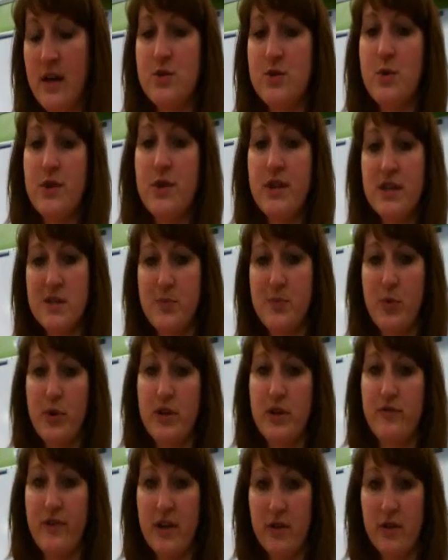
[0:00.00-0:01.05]
So at this
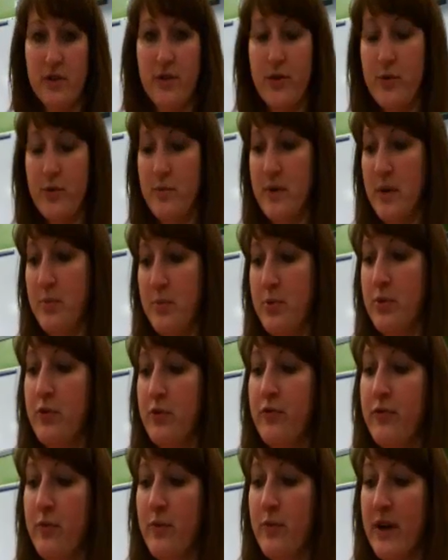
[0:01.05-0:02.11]
point, if I look through my
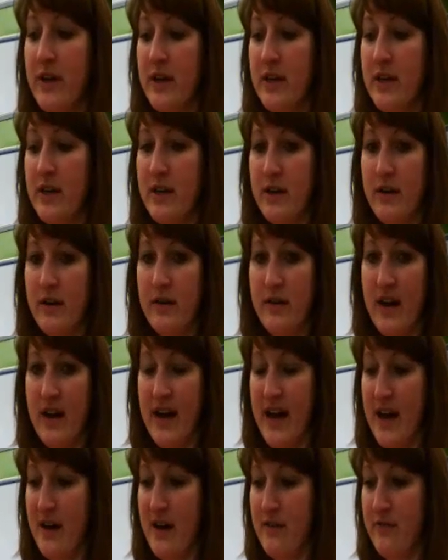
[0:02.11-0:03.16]
proof, right here
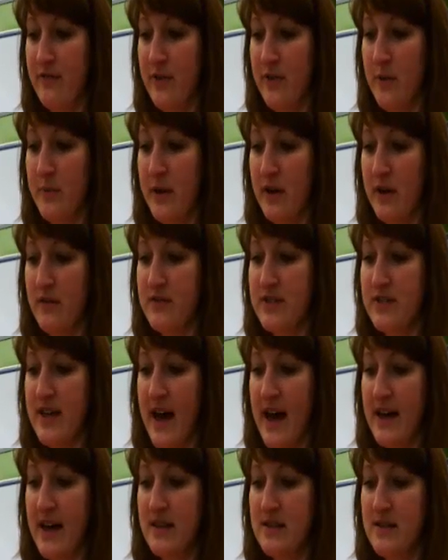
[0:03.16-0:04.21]
I have a pair of
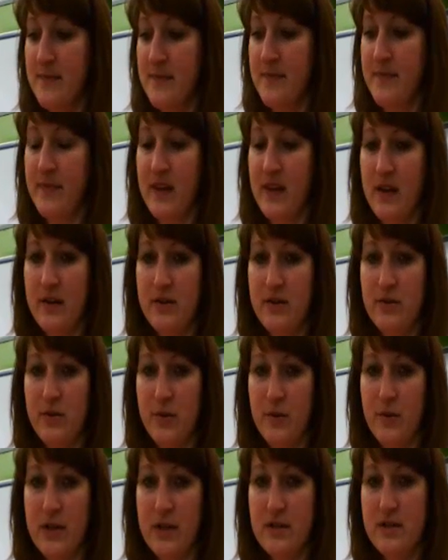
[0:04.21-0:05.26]
sides
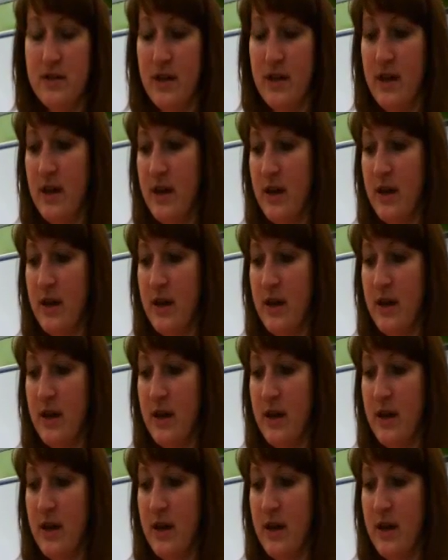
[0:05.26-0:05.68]
congruent,